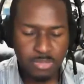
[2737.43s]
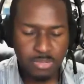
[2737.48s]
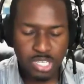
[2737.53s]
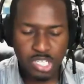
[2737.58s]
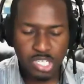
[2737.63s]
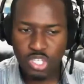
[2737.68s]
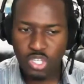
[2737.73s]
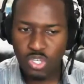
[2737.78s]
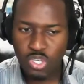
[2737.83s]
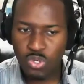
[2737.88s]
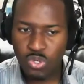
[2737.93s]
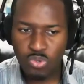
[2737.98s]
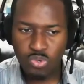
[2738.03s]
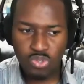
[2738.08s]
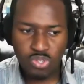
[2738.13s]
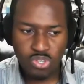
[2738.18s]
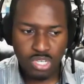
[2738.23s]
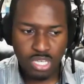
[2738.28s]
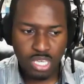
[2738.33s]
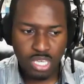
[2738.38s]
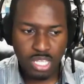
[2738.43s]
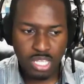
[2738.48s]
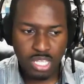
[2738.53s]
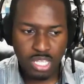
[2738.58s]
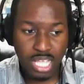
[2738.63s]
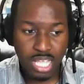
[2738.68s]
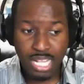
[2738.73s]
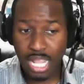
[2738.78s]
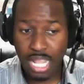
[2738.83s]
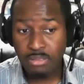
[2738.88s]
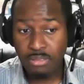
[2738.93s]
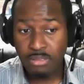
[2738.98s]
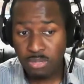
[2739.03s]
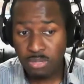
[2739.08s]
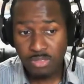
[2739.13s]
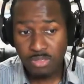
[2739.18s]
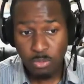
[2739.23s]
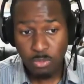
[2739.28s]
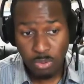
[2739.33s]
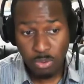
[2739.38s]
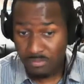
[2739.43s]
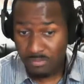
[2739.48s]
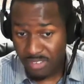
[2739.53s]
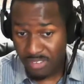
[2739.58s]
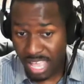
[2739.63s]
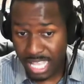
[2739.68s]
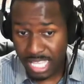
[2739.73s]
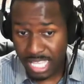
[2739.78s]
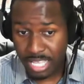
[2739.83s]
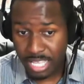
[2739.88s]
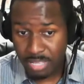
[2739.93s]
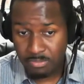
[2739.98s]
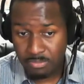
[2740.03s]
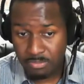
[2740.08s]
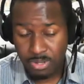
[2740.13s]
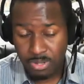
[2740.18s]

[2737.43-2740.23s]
some excuse, and some of them were valid,